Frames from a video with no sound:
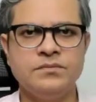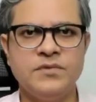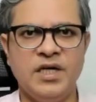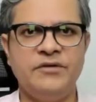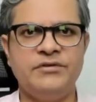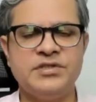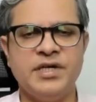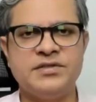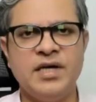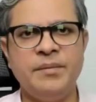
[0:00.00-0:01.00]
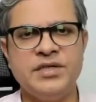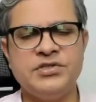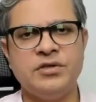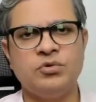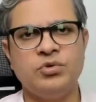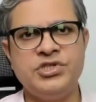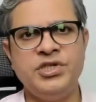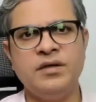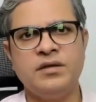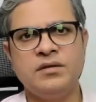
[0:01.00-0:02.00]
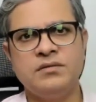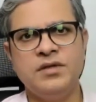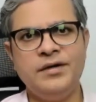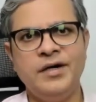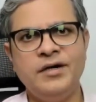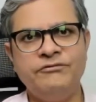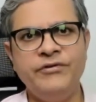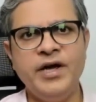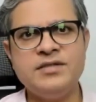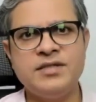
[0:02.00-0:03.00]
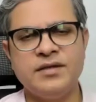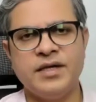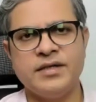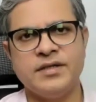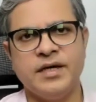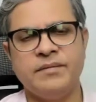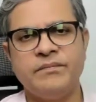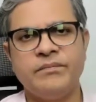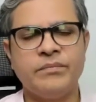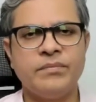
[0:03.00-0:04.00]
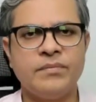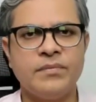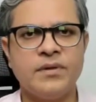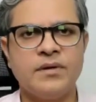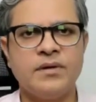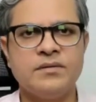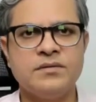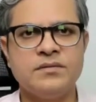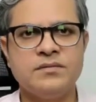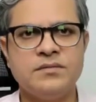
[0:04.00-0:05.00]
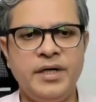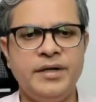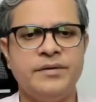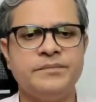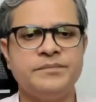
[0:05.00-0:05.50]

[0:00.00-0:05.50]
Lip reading: And if it's an examination question, that kid fails in the exam, right?